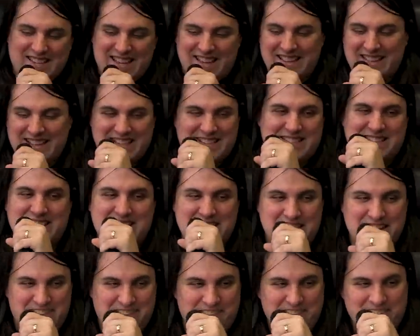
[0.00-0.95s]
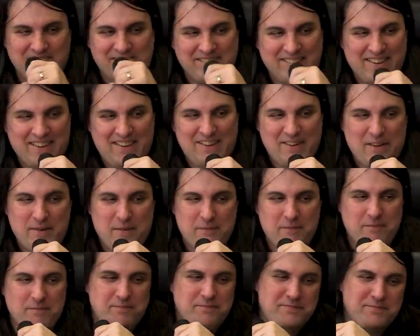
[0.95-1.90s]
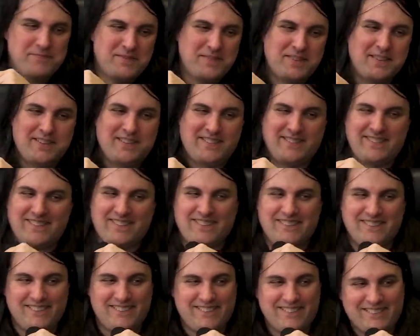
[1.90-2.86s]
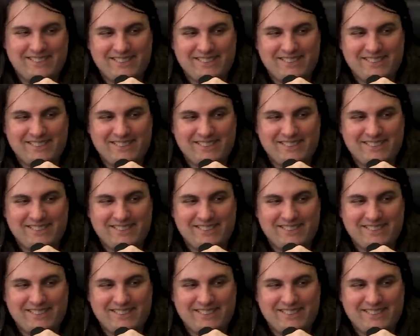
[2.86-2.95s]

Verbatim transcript: said this to you. Yeah. So Ryan messaged me